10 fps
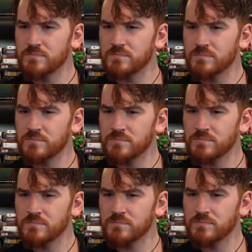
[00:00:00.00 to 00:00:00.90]

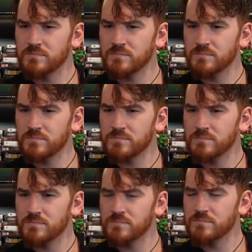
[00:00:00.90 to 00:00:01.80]

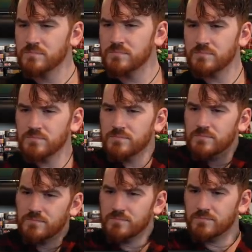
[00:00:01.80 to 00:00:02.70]

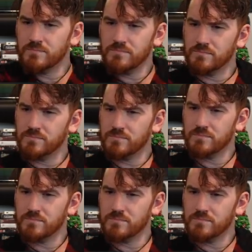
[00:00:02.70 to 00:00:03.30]
This person isn't speaking.